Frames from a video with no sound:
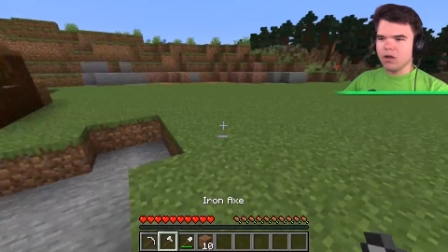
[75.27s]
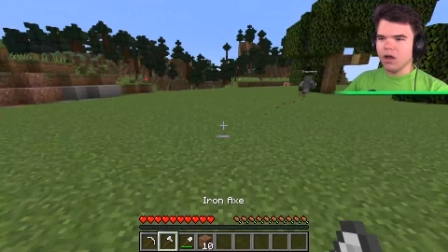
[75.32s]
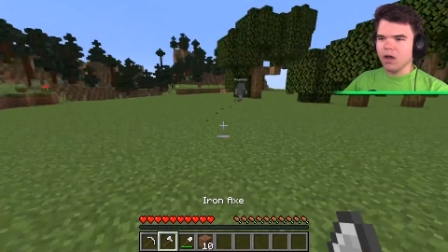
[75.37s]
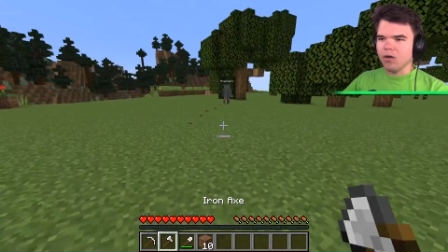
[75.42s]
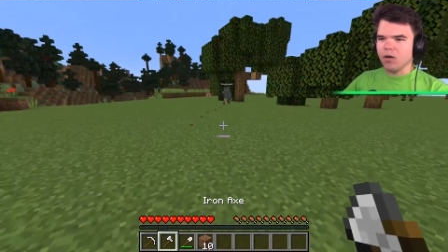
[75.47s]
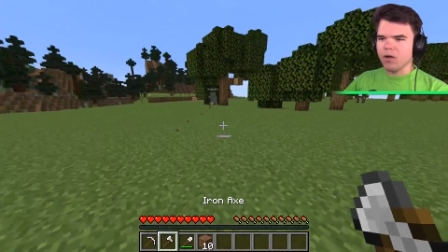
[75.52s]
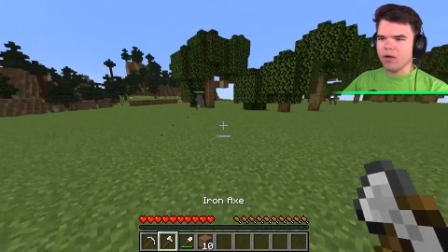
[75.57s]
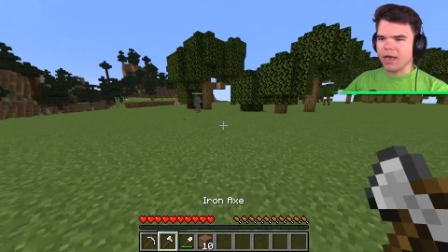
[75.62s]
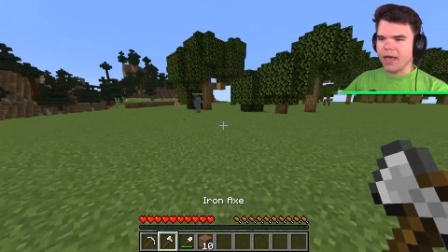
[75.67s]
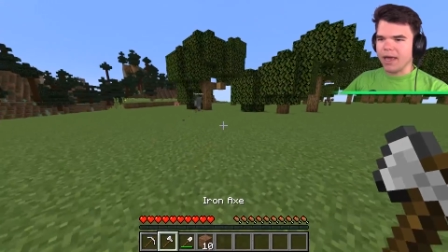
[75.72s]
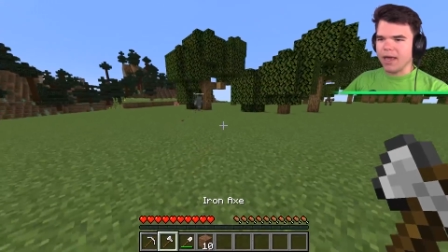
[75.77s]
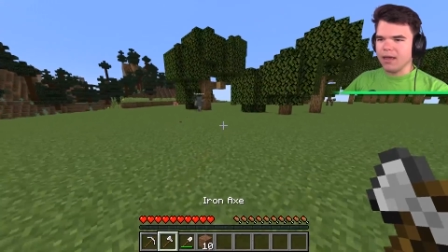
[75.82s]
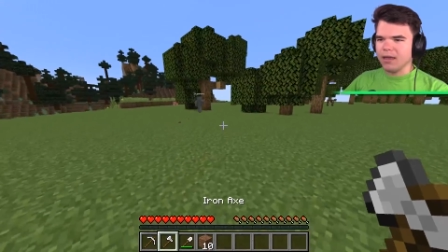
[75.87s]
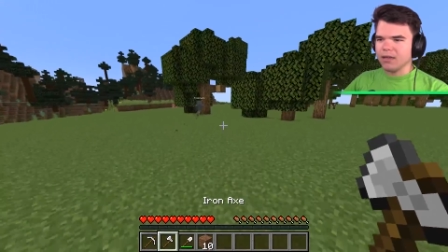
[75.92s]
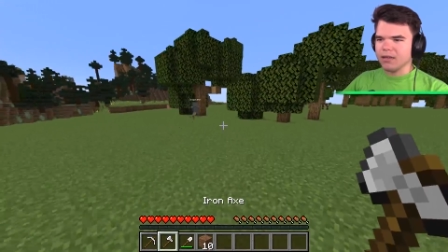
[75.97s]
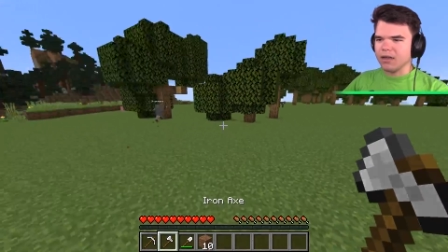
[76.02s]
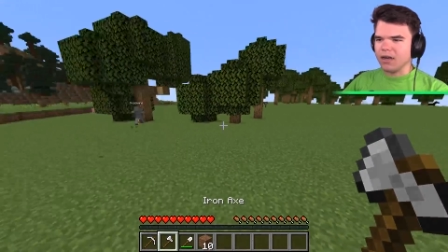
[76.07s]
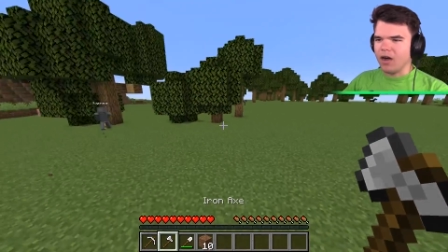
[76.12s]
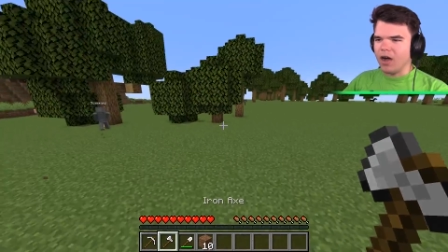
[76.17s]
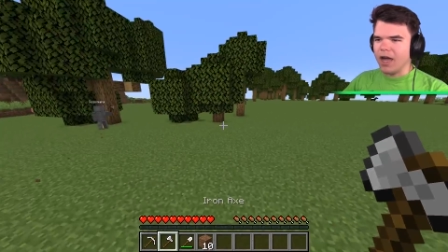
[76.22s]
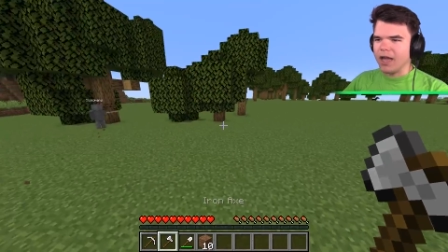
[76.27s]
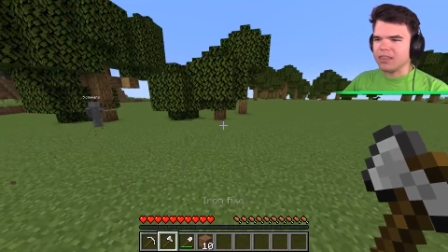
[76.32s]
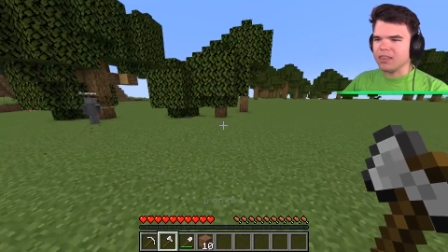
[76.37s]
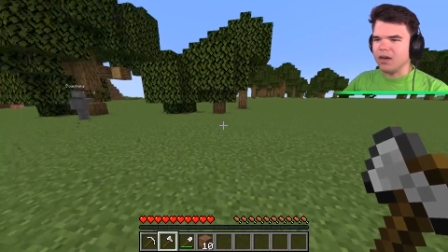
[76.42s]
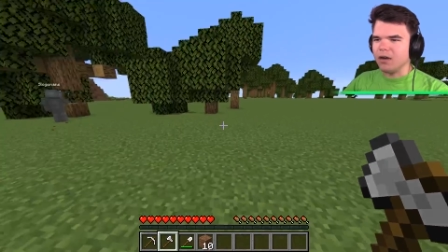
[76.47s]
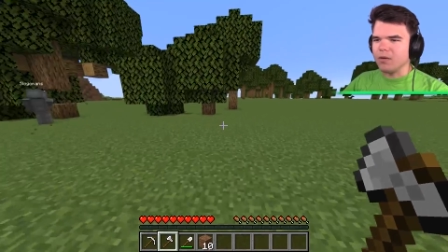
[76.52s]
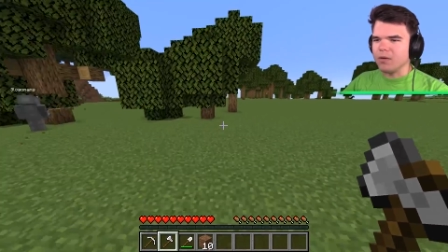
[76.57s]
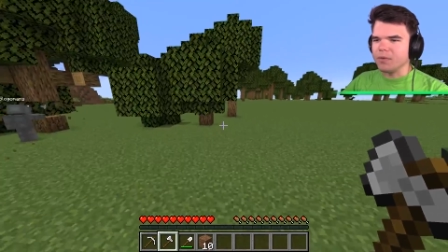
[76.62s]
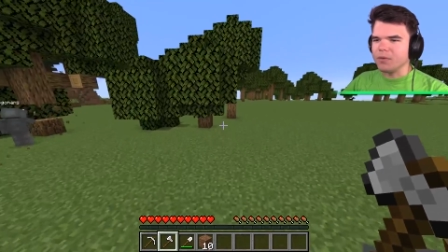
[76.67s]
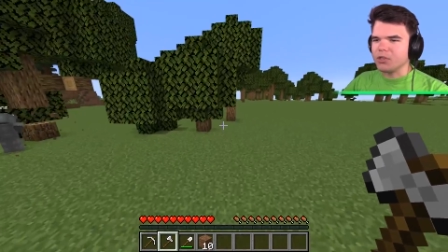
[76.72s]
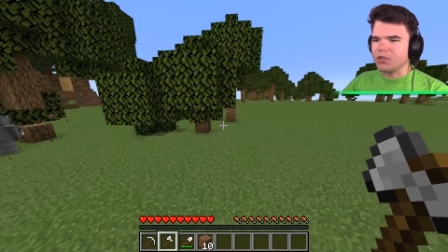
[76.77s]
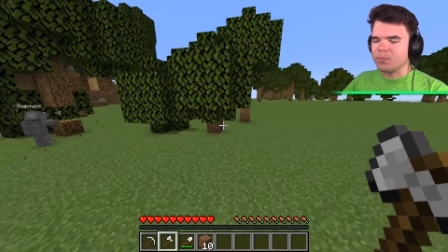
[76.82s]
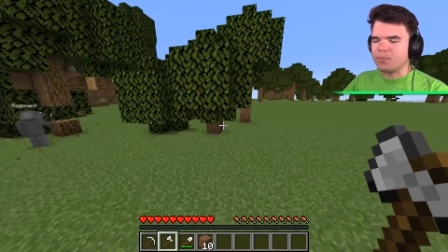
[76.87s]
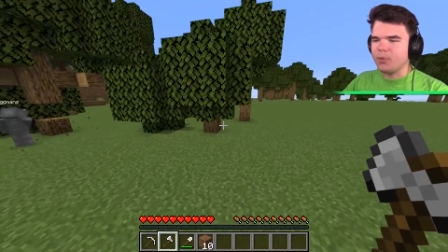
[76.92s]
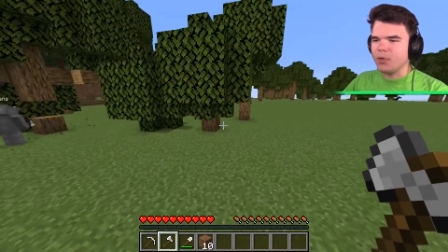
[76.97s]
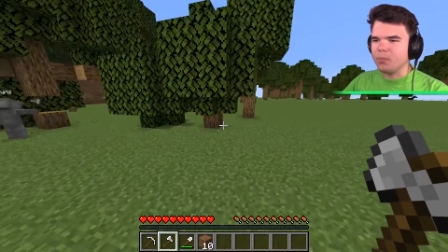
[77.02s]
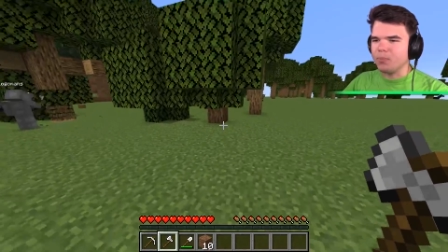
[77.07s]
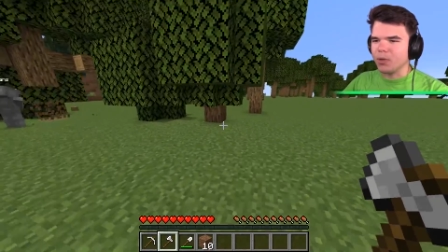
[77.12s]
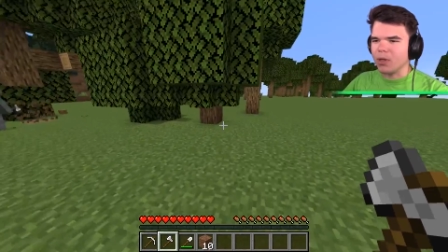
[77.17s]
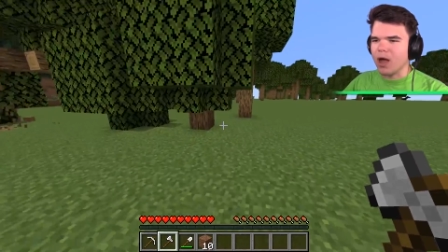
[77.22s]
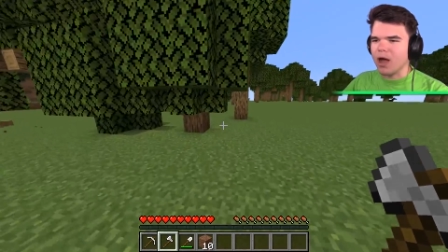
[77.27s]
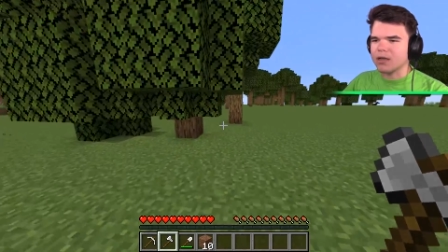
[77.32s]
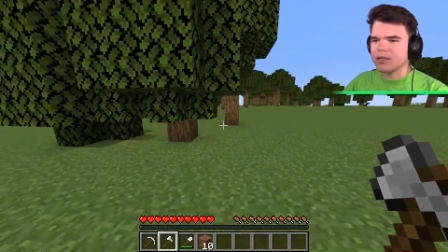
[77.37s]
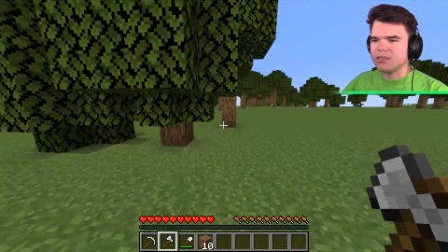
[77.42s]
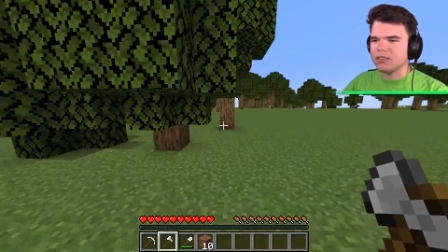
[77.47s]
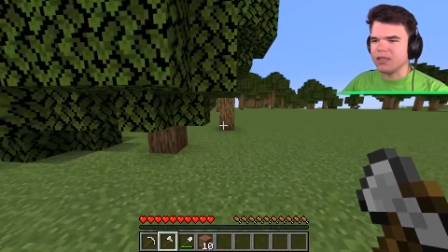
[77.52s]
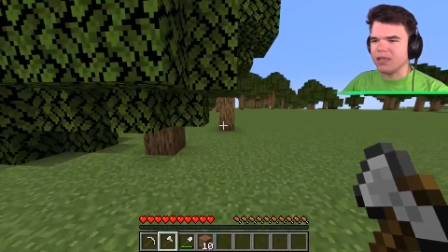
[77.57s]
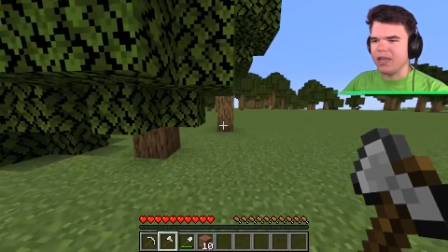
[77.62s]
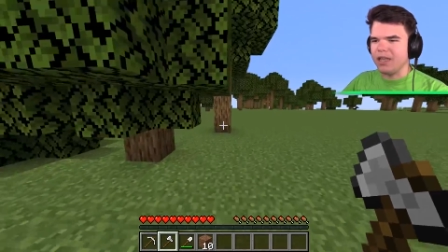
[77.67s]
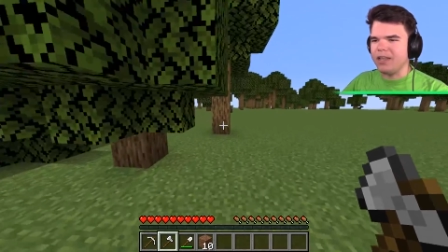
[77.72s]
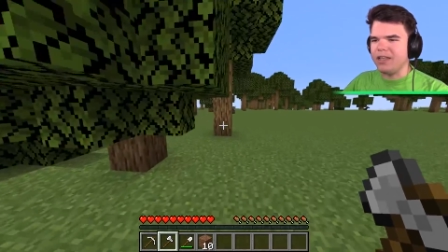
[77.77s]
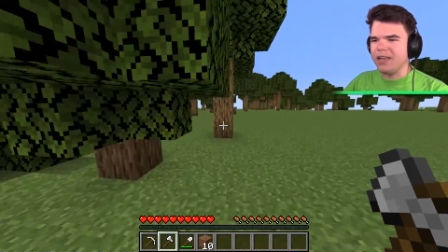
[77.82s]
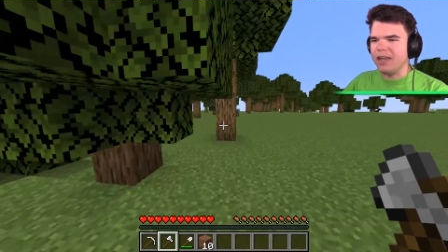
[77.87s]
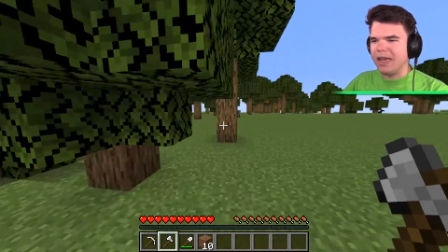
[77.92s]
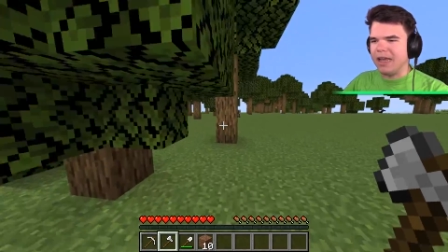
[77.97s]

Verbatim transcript: Oh, okay. oh, I thought we would just put blocks in,